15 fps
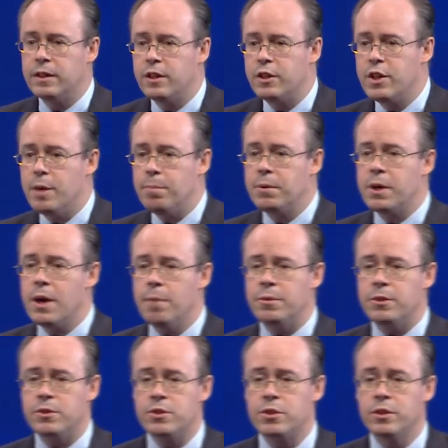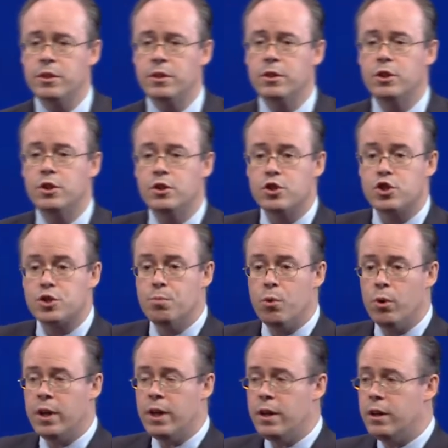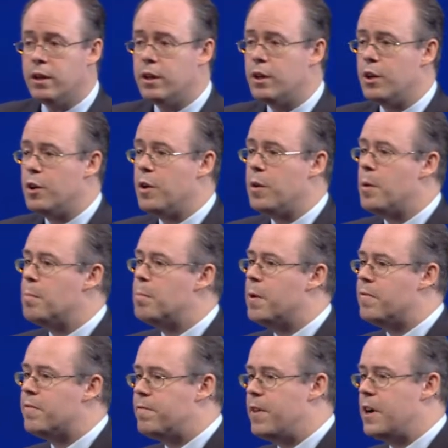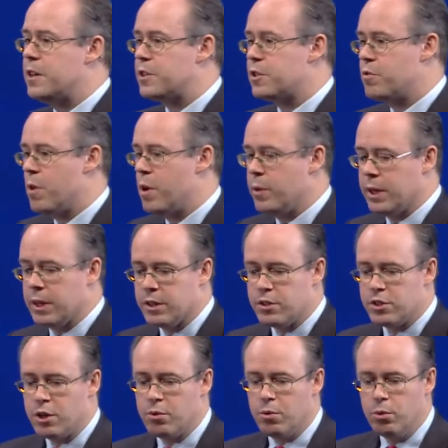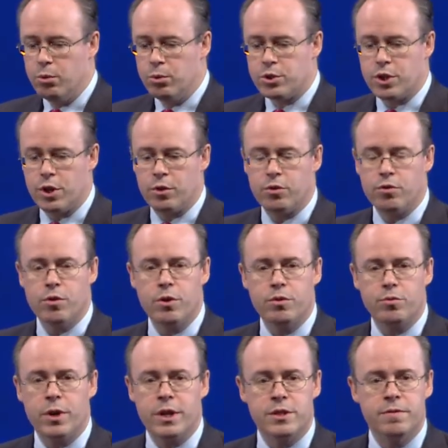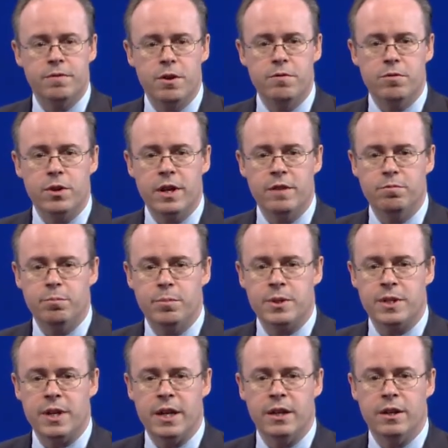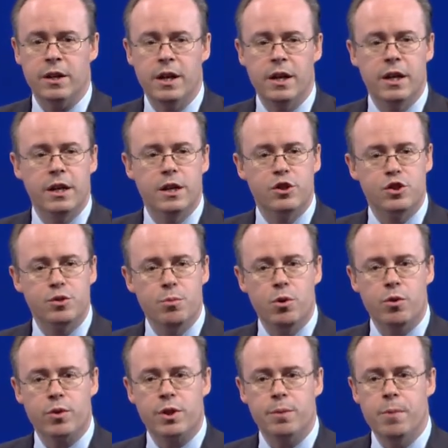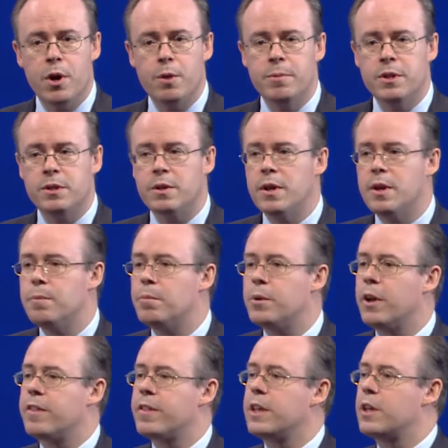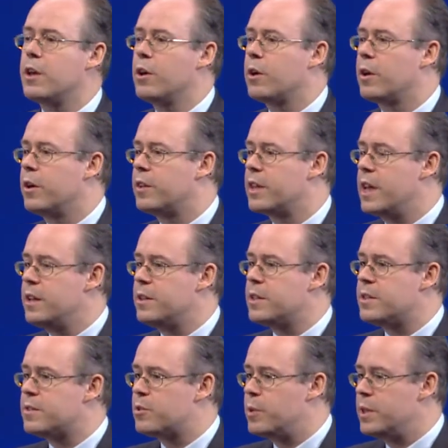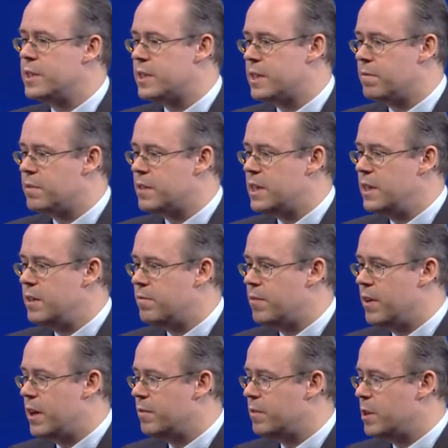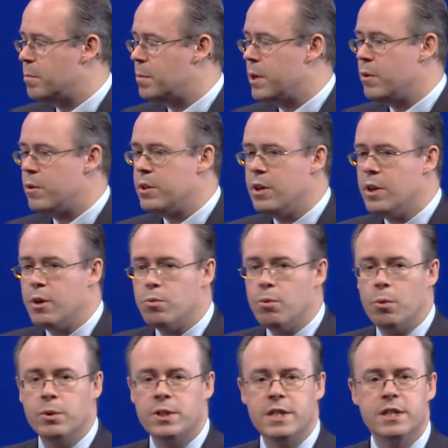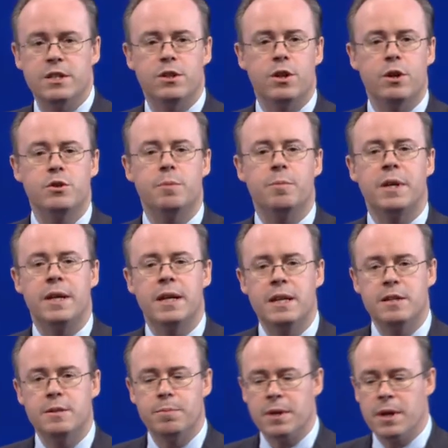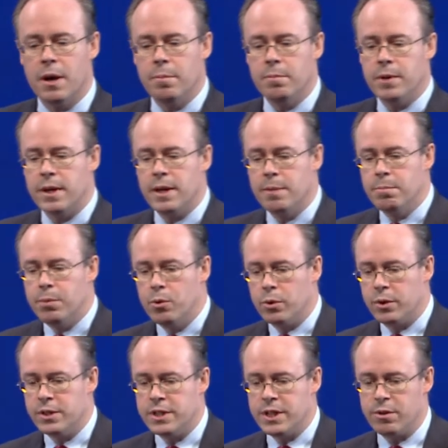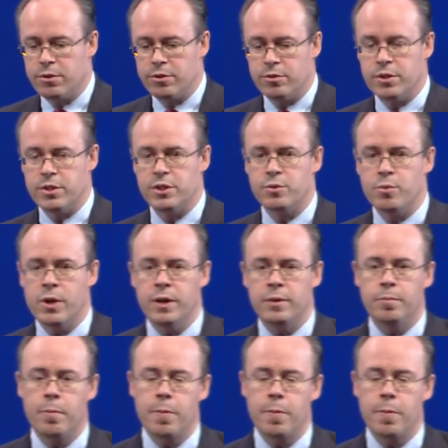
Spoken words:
The up-and-comers, smaller but fast growing, so also growth rates of over 11%. Smaller at the moment, but I think at the end of this 2017 5-year period, what we'll see is that those are beginning to become important territories as well.